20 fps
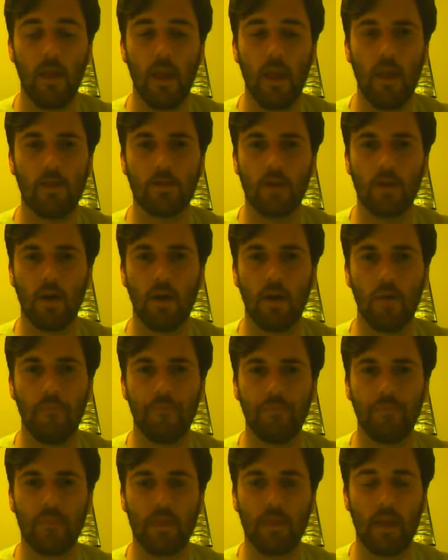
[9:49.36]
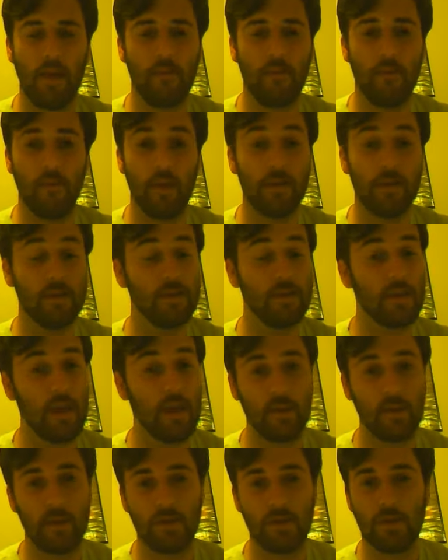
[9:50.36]
So definitely
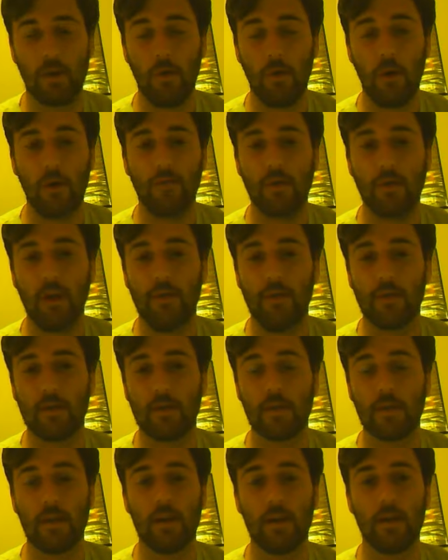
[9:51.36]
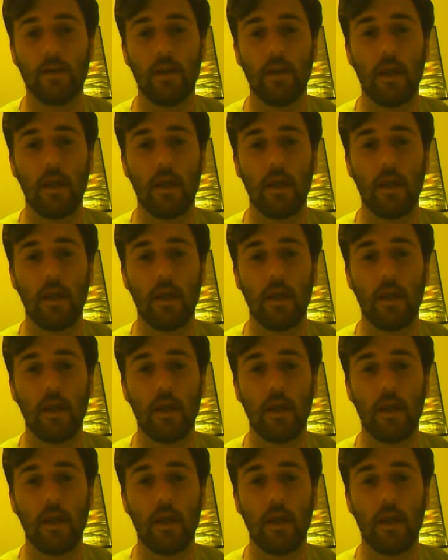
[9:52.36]
check this show out if you haven't seen it.